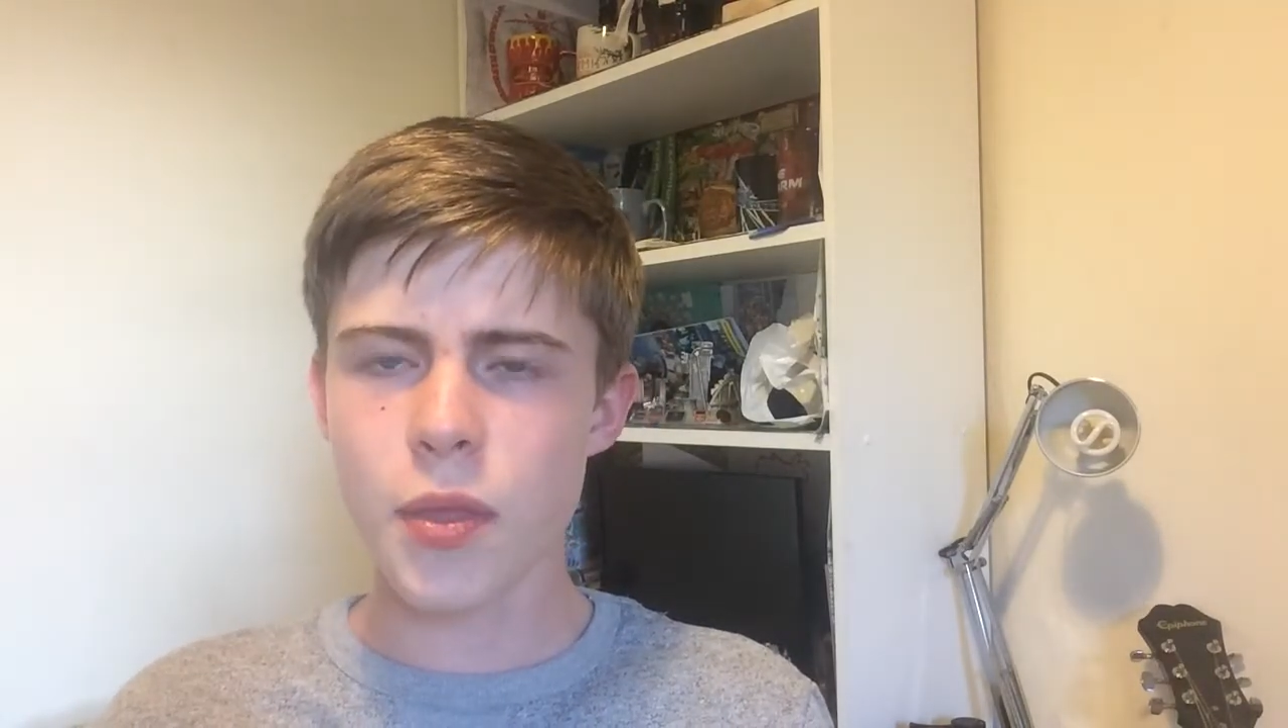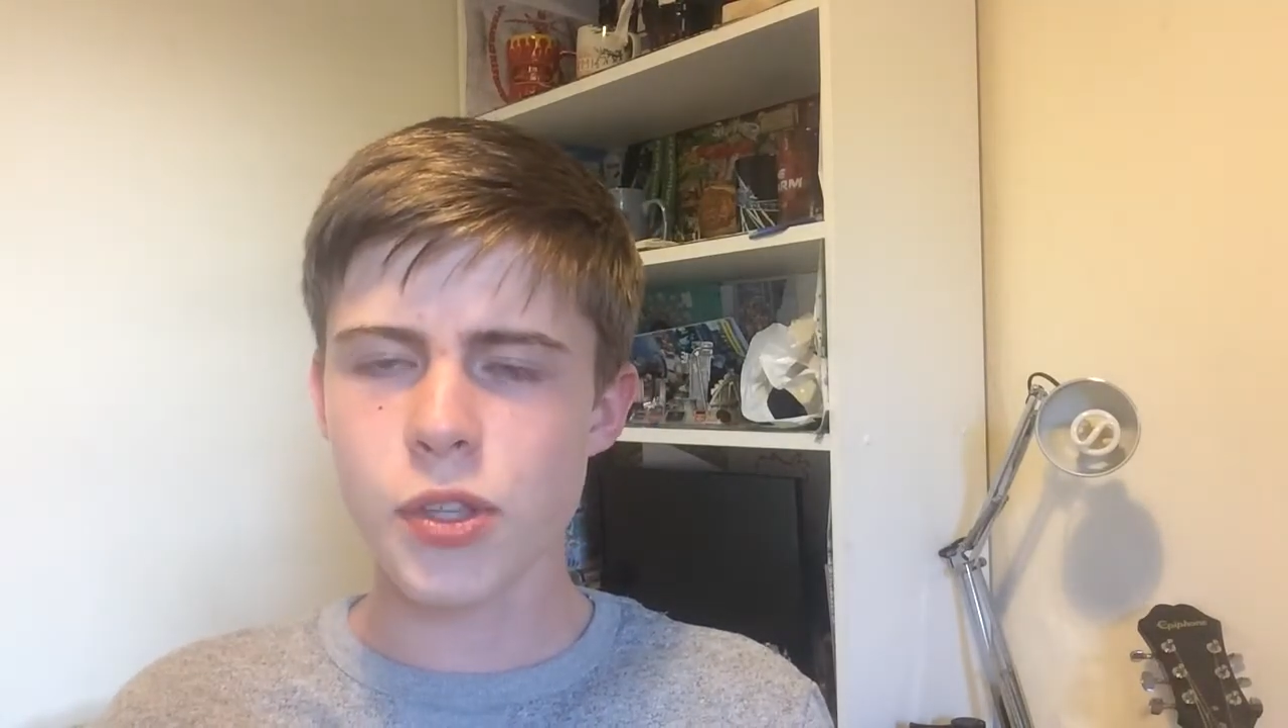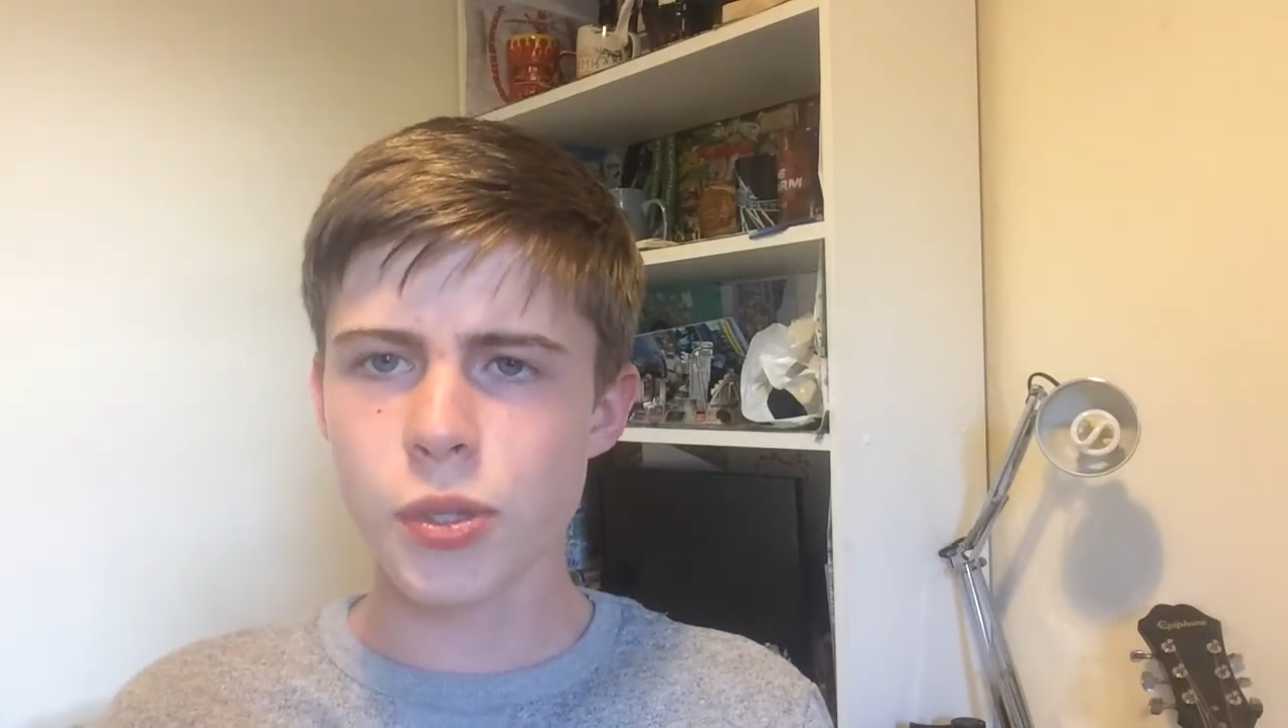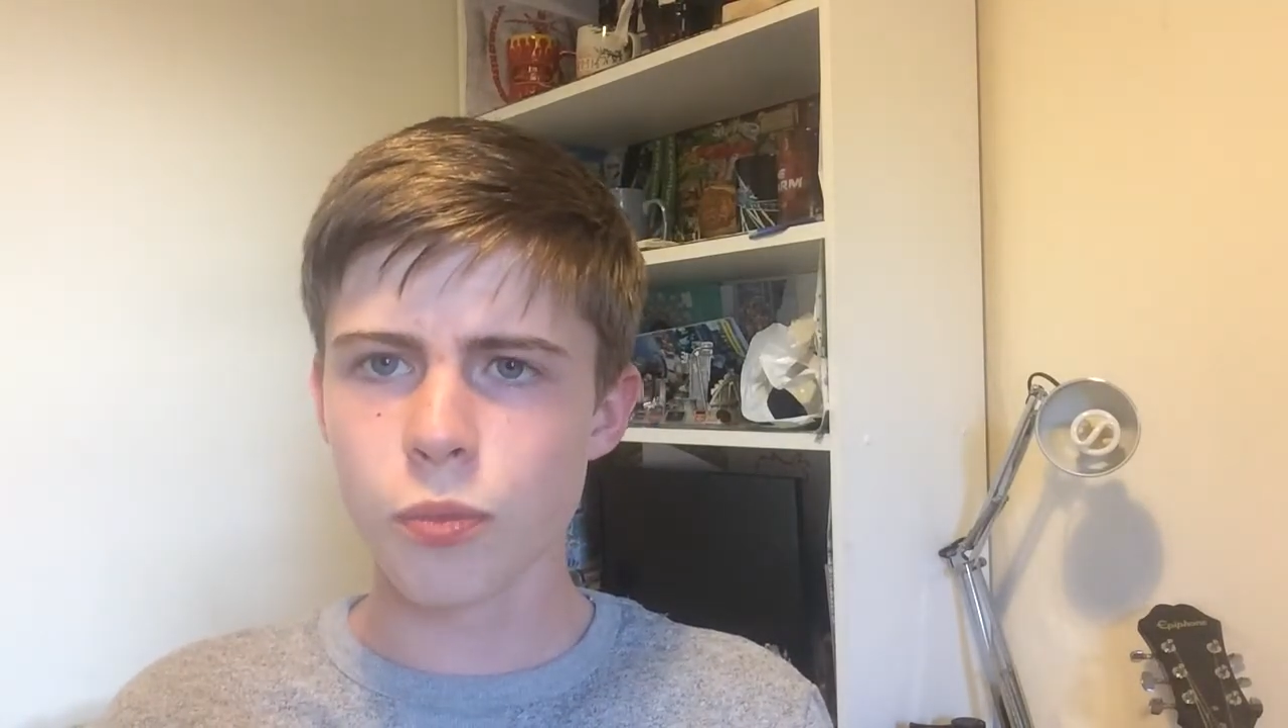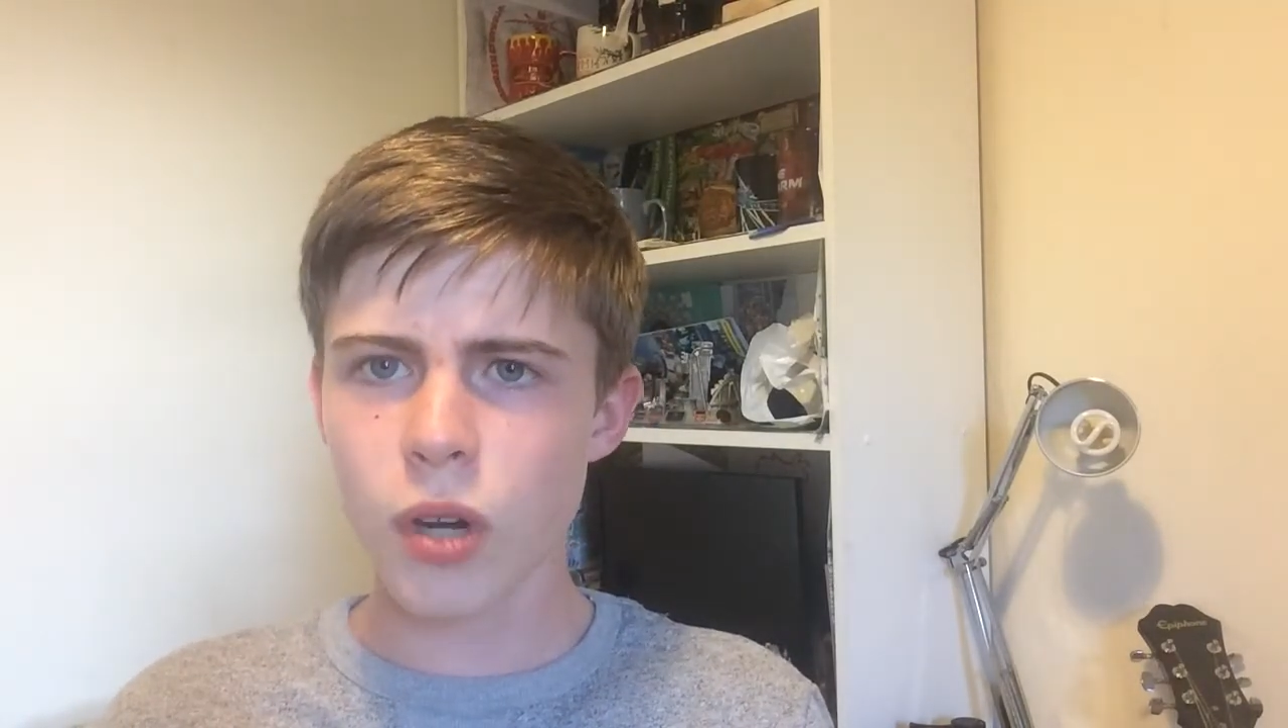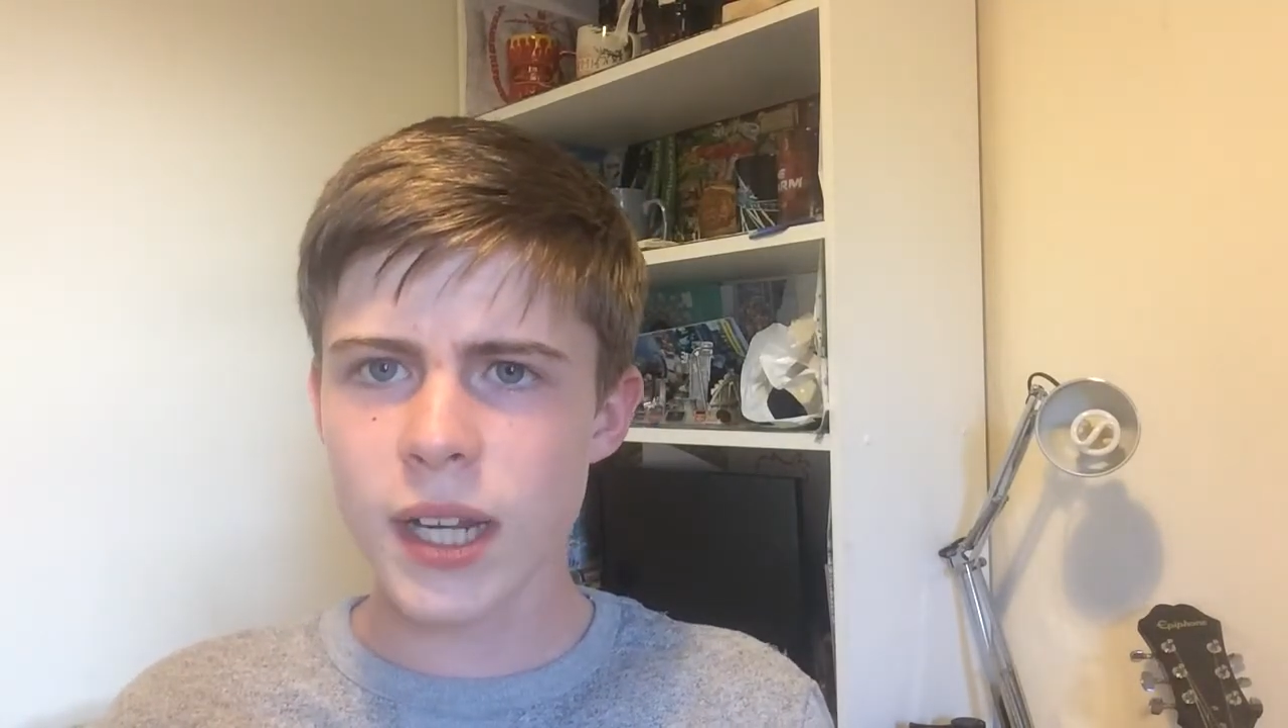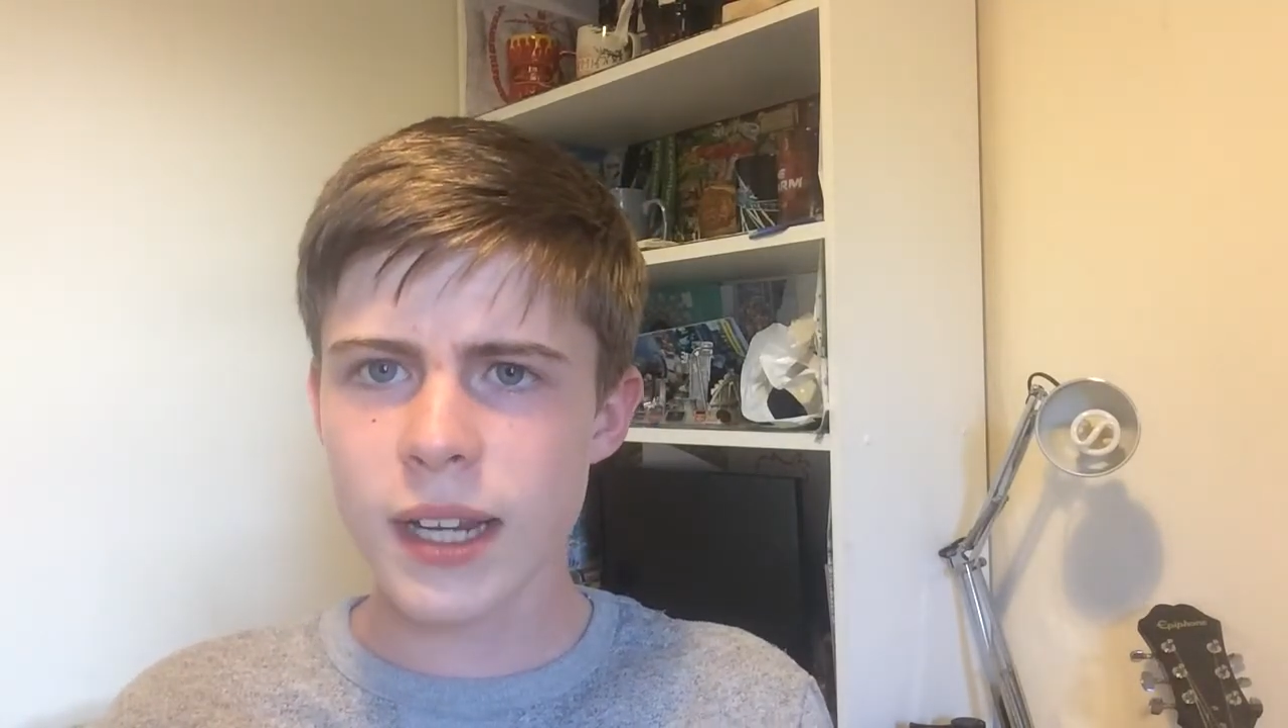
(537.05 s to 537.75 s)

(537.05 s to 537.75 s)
There's some really